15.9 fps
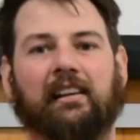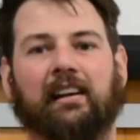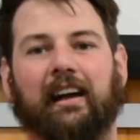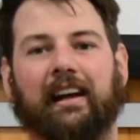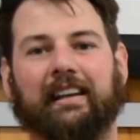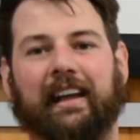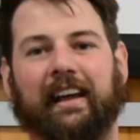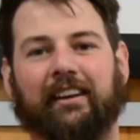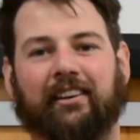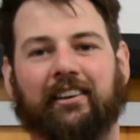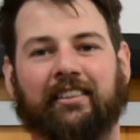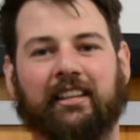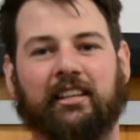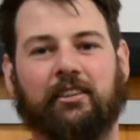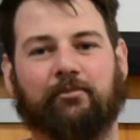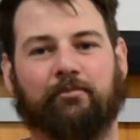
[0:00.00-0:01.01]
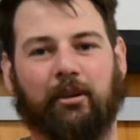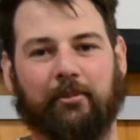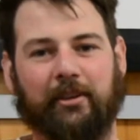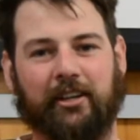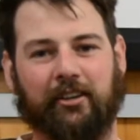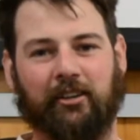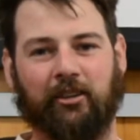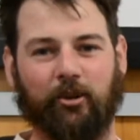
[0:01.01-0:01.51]
Again, I think you've probably
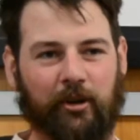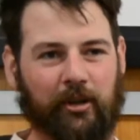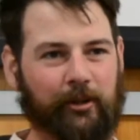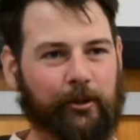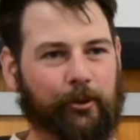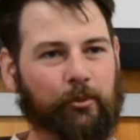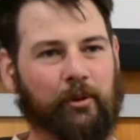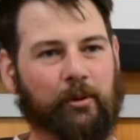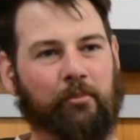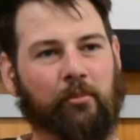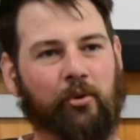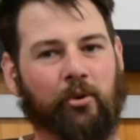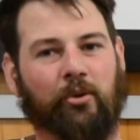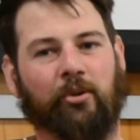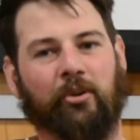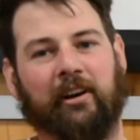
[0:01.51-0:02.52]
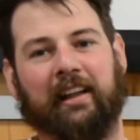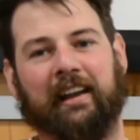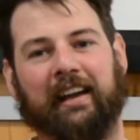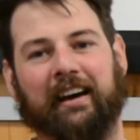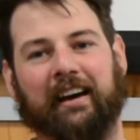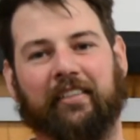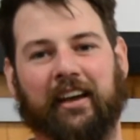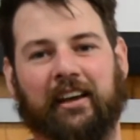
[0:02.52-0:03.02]
got to look a little bit more at
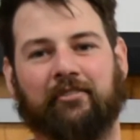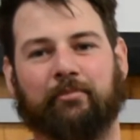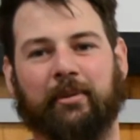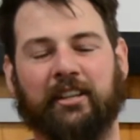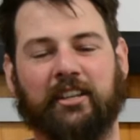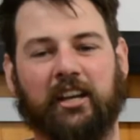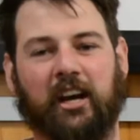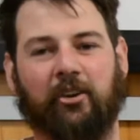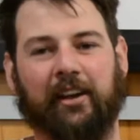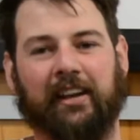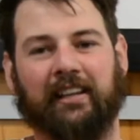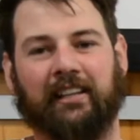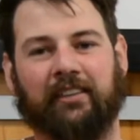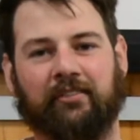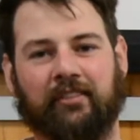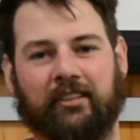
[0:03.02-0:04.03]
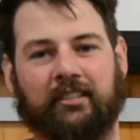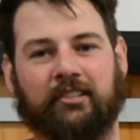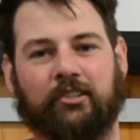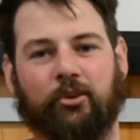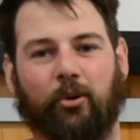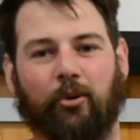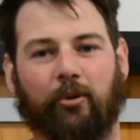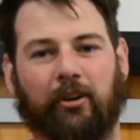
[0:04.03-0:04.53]
how they've been going in this
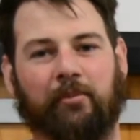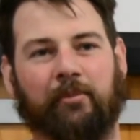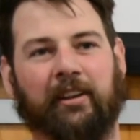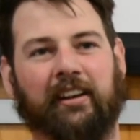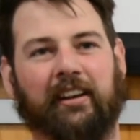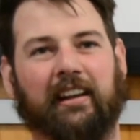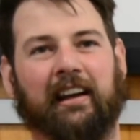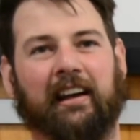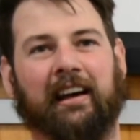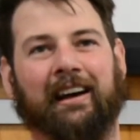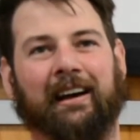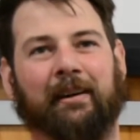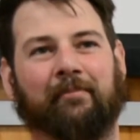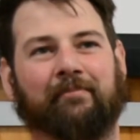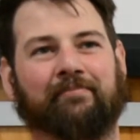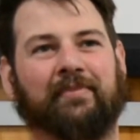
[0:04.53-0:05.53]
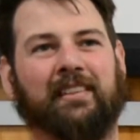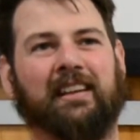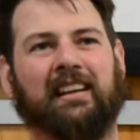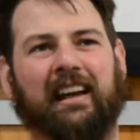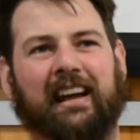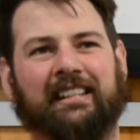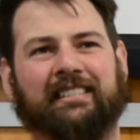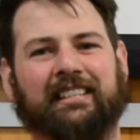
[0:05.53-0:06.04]
tournament.
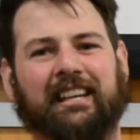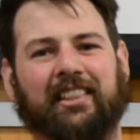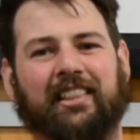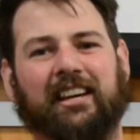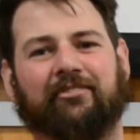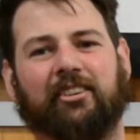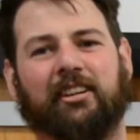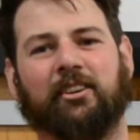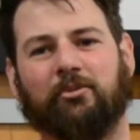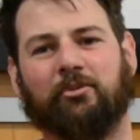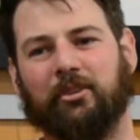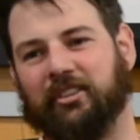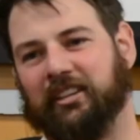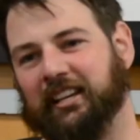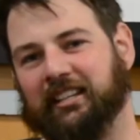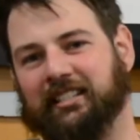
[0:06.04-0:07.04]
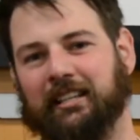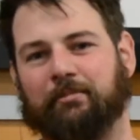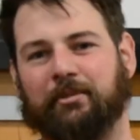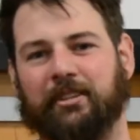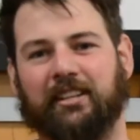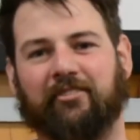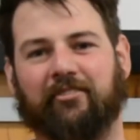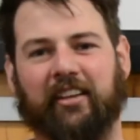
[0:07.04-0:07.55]
And South Africa, with the
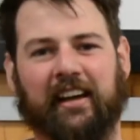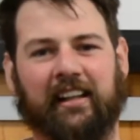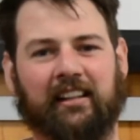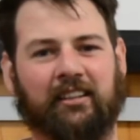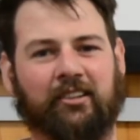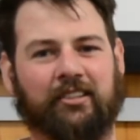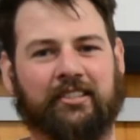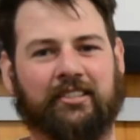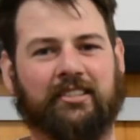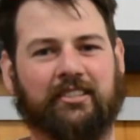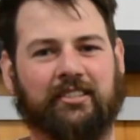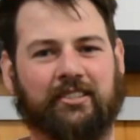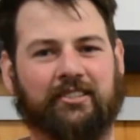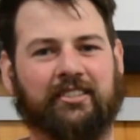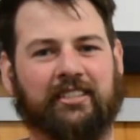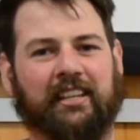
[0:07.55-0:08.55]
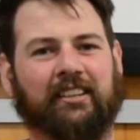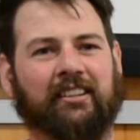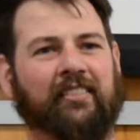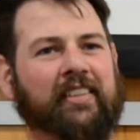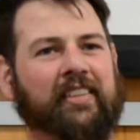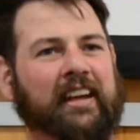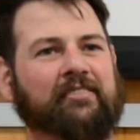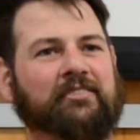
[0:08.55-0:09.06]
exception of that loss to New
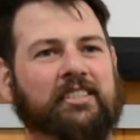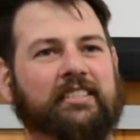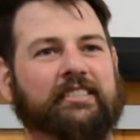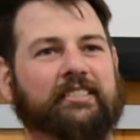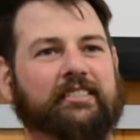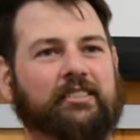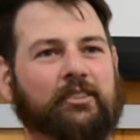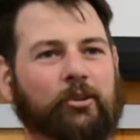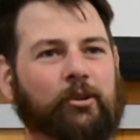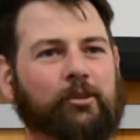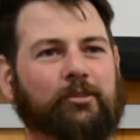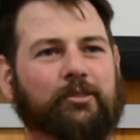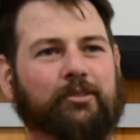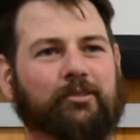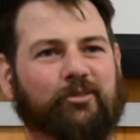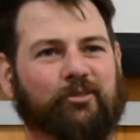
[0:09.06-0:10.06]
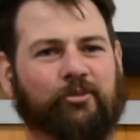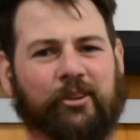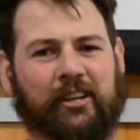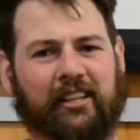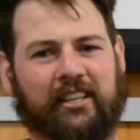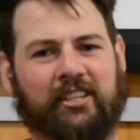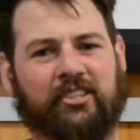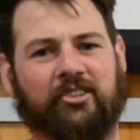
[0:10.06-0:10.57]
Zealand, they've just looked
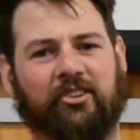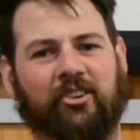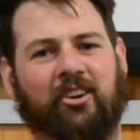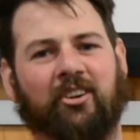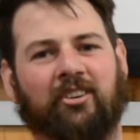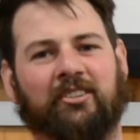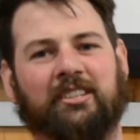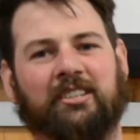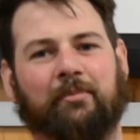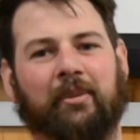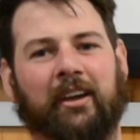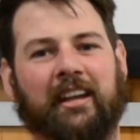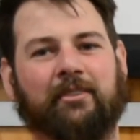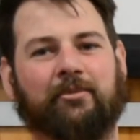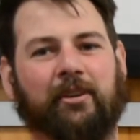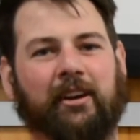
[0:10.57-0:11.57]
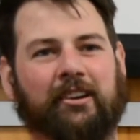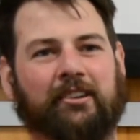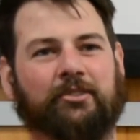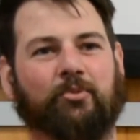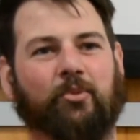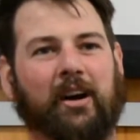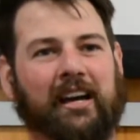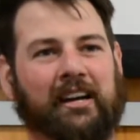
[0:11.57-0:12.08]
really strong to me,
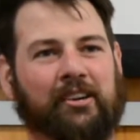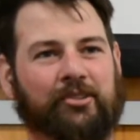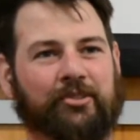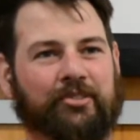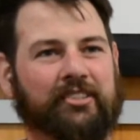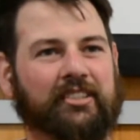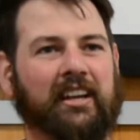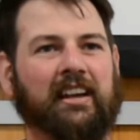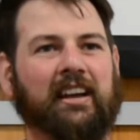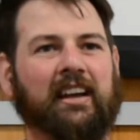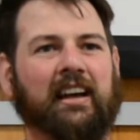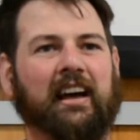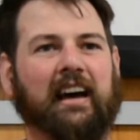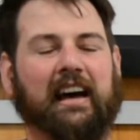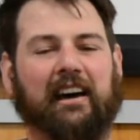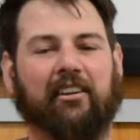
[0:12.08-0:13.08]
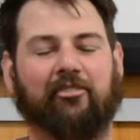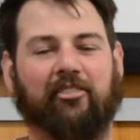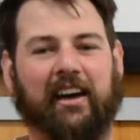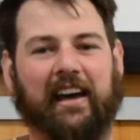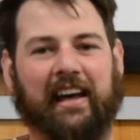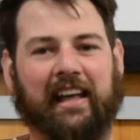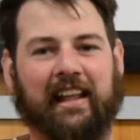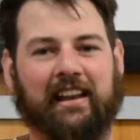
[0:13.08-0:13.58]
whereas Wales have
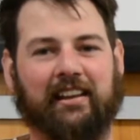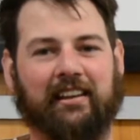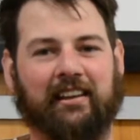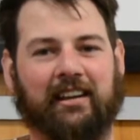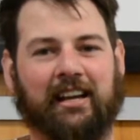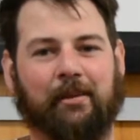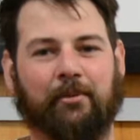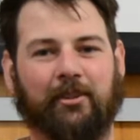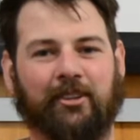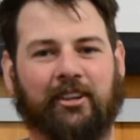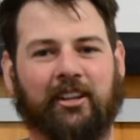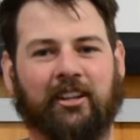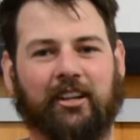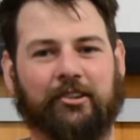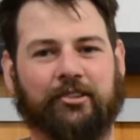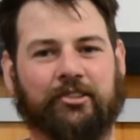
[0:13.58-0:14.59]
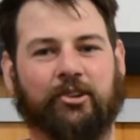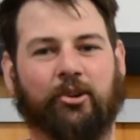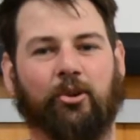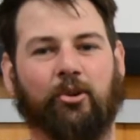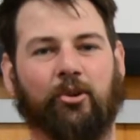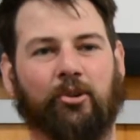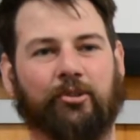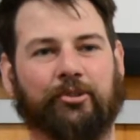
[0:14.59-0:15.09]
had a couple of close
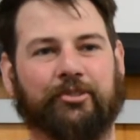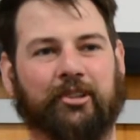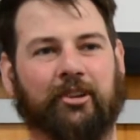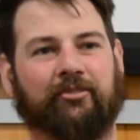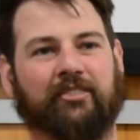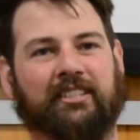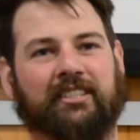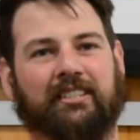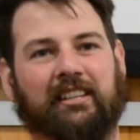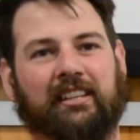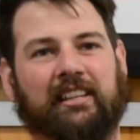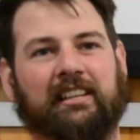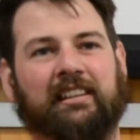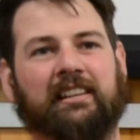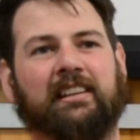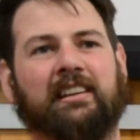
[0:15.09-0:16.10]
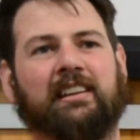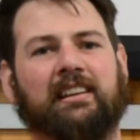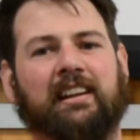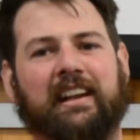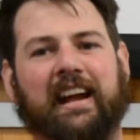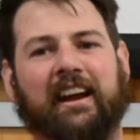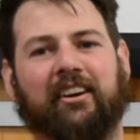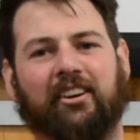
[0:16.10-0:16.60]
calls, obviously
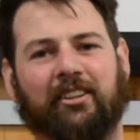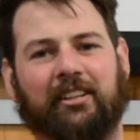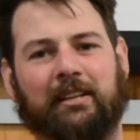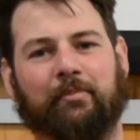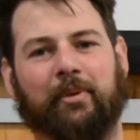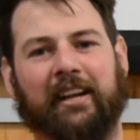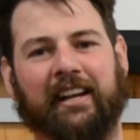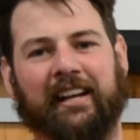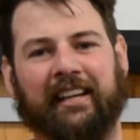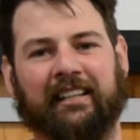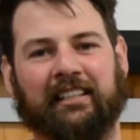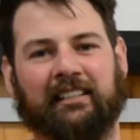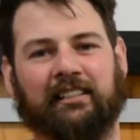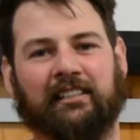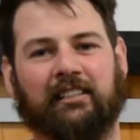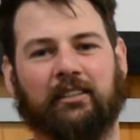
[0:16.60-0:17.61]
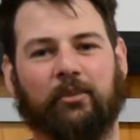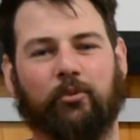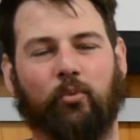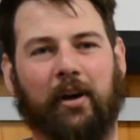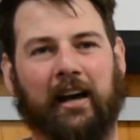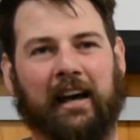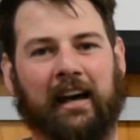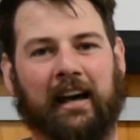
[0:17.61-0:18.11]
narrowly beating
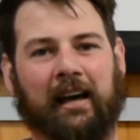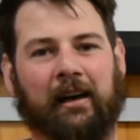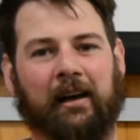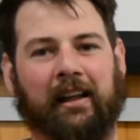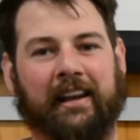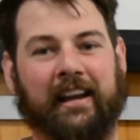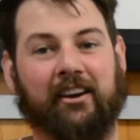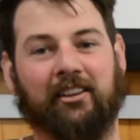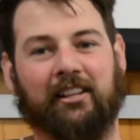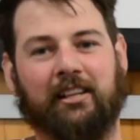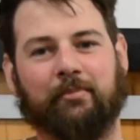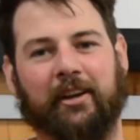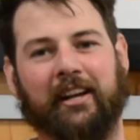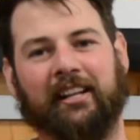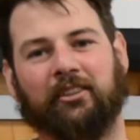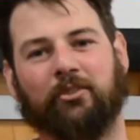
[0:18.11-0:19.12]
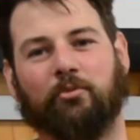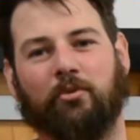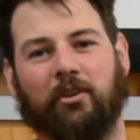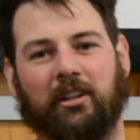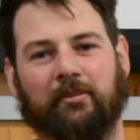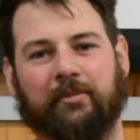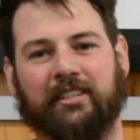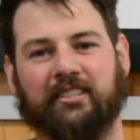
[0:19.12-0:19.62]
the
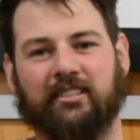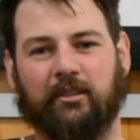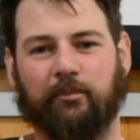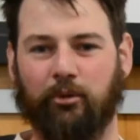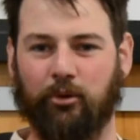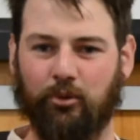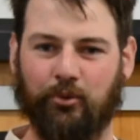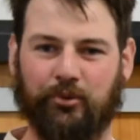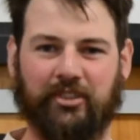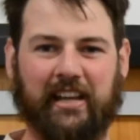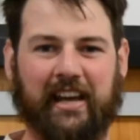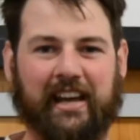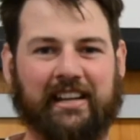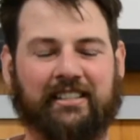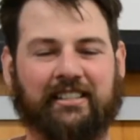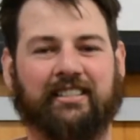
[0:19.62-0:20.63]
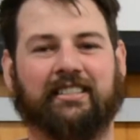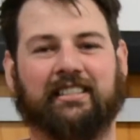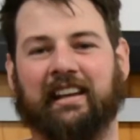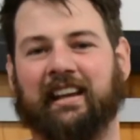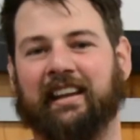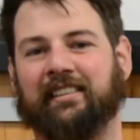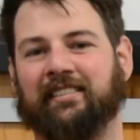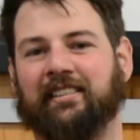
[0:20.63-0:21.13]
Wallabies in the pool stages
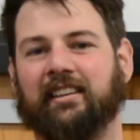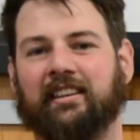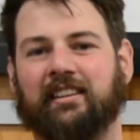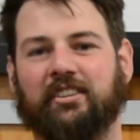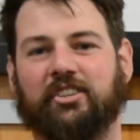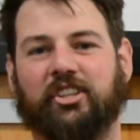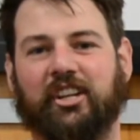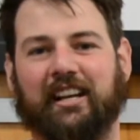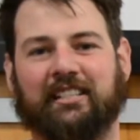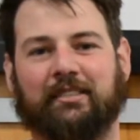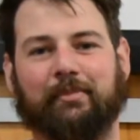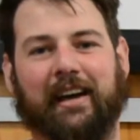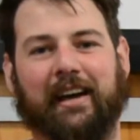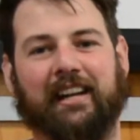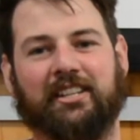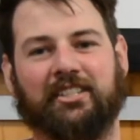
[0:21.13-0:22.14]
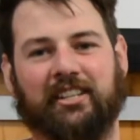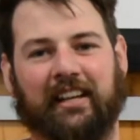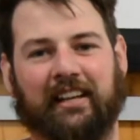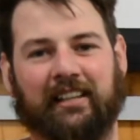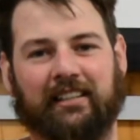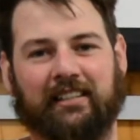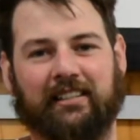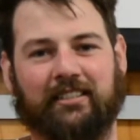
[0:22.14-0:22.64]
and just
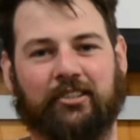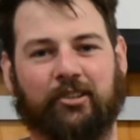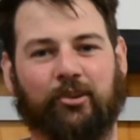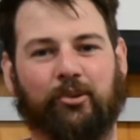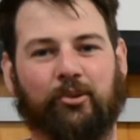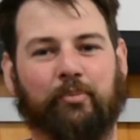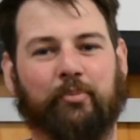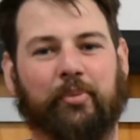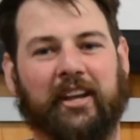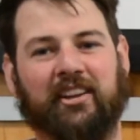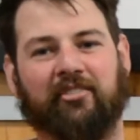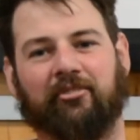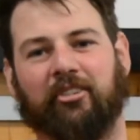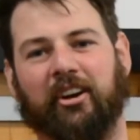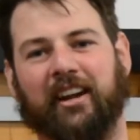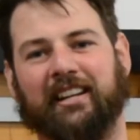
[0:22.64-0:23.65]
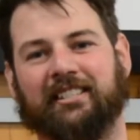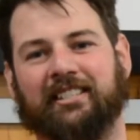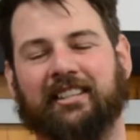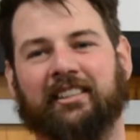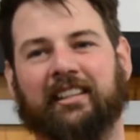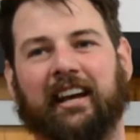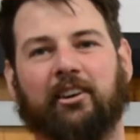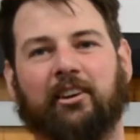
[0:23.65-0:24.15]
managing to beat France
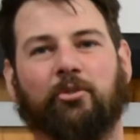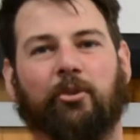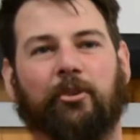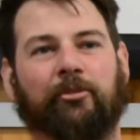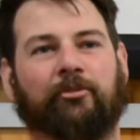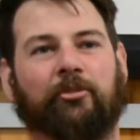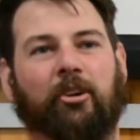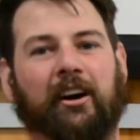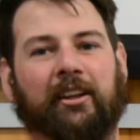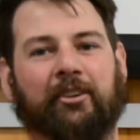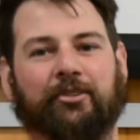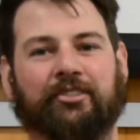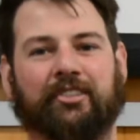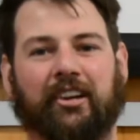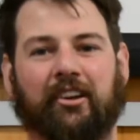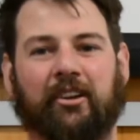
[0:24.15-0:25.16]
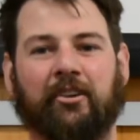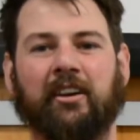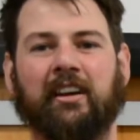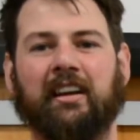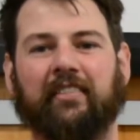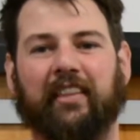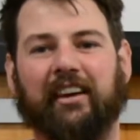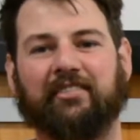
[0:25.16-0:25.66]
in that quarter final. So
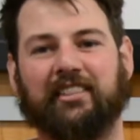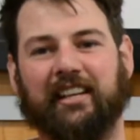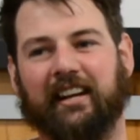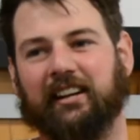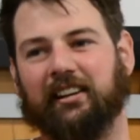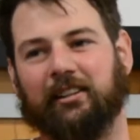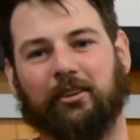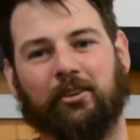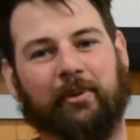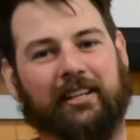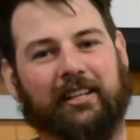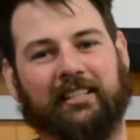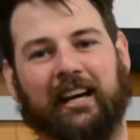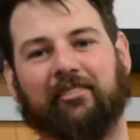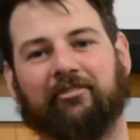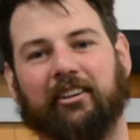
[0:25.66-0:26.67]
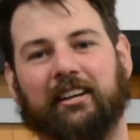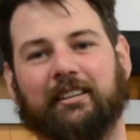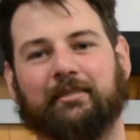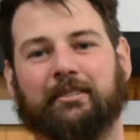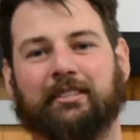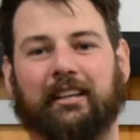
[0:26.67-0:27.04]
they've done it a little bit tougher.